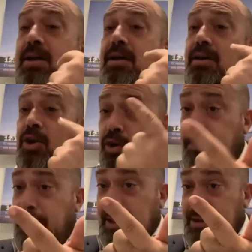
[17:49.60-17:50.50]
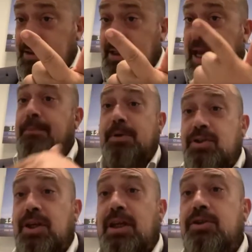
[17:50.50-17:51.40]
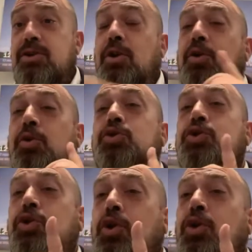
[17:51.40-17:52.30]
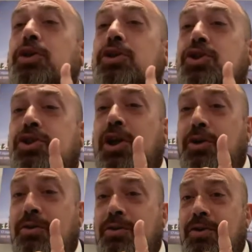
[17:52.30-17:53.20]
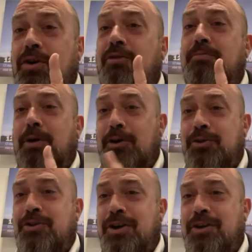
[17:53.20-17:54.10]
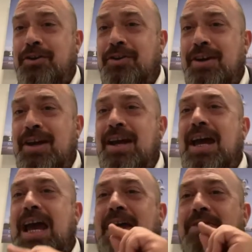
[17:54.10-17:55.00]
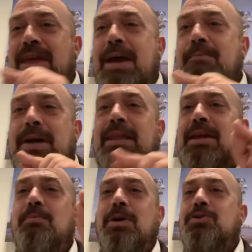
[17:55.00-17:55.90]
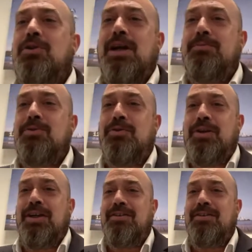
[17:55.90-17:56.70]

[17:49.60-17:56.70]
Europeans, and Brazilians who saw the show of Montreux, and that made them want to come to Rio.